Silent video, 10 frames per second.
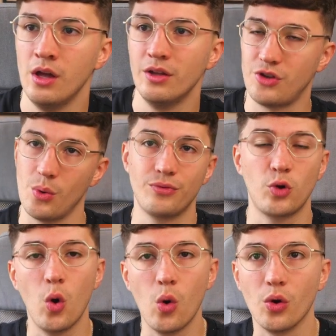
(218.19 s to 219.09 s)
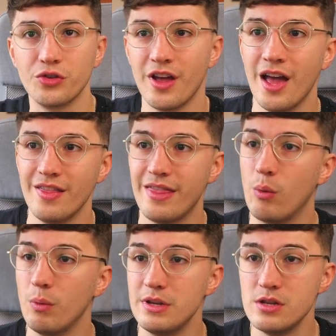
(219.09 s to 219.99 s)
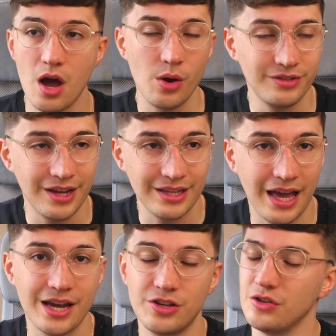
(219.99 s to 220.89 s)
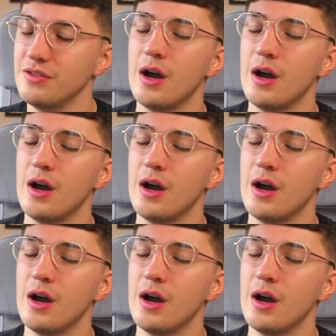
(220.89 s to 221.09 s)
So of course, there will be no delegation,